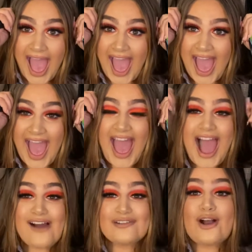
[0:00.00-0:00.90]

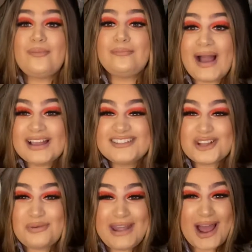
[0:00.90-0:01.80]
I've got bags
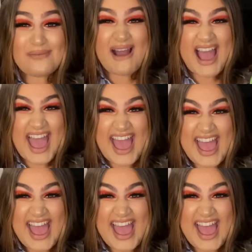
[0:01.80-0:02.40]
coming out my head.